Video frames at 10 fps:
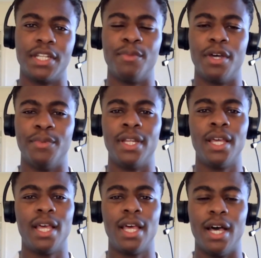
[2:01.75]
at the moment
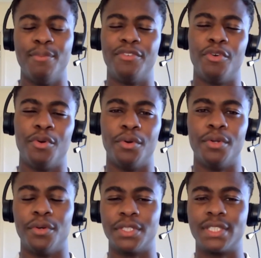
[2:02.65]
uh, before
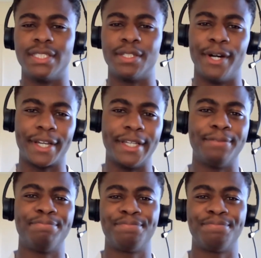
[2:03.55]
launching to market.